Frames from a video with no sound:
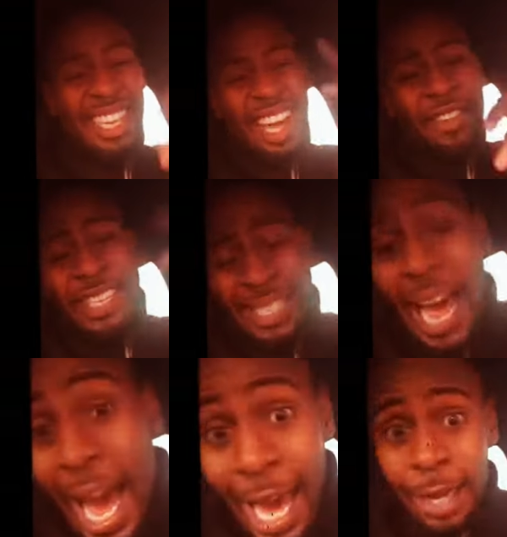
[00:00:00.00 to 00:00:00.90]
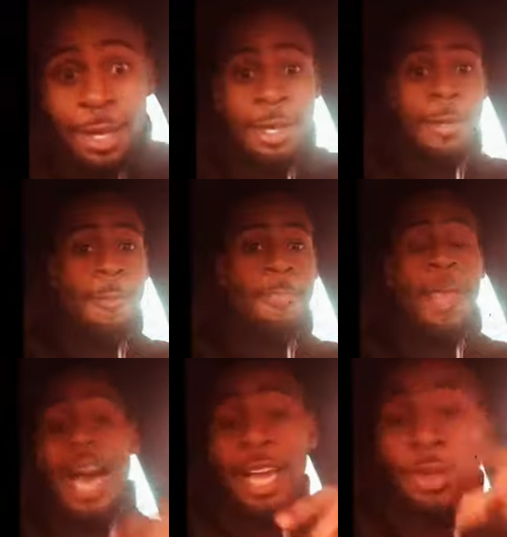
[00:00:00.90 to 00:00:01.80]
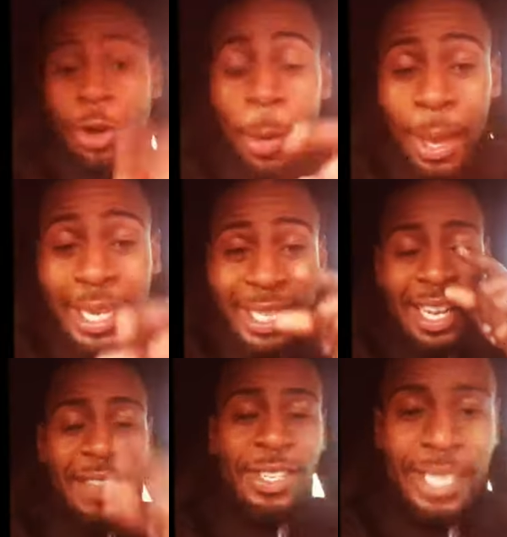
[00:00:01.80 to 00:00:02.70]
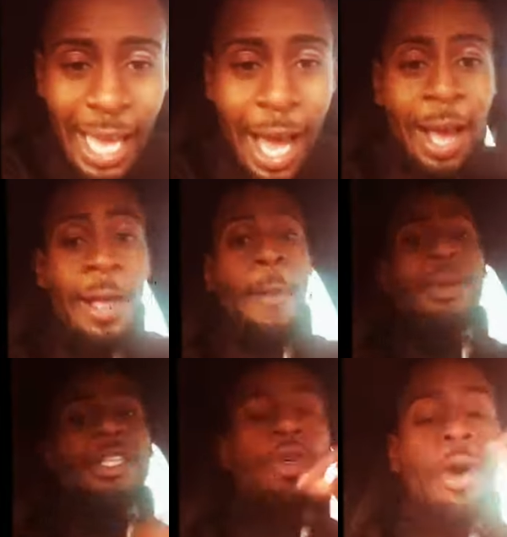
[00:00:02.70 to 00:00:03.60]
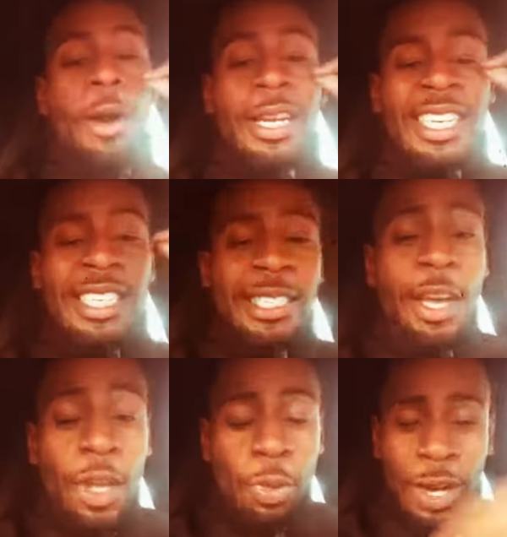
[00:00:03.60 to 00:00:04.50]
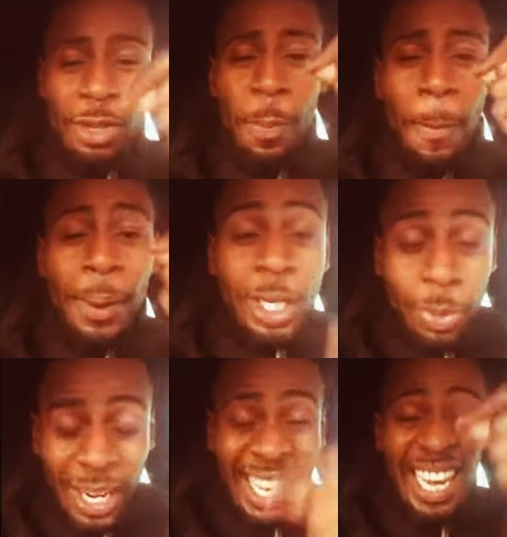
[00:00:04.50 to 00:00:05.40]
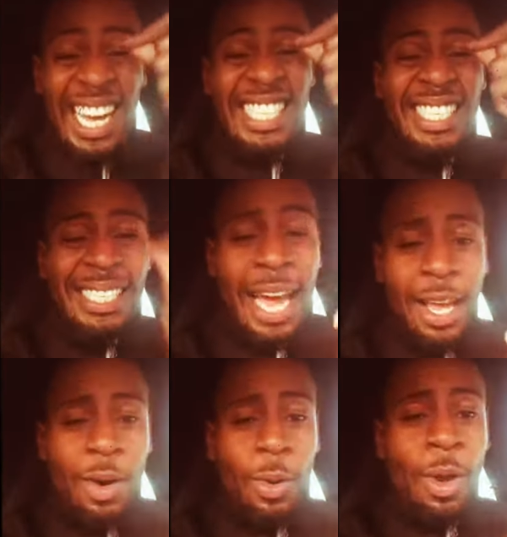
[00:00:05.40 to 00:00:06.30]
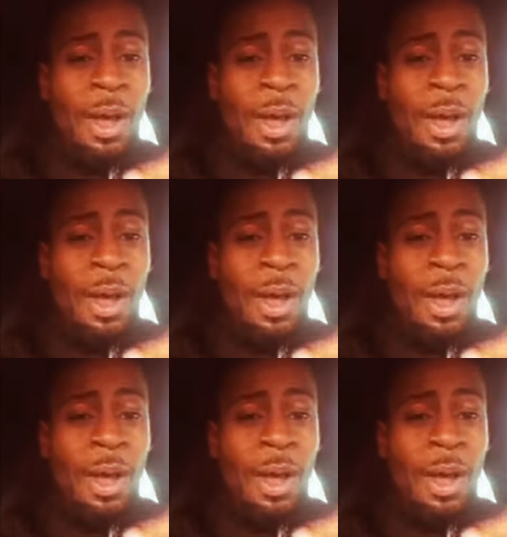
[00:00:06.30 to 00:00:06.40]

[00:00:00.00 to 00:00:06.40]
the other side. How you gonna make it to the other side? But you are continuing, you perpetuating a cycle,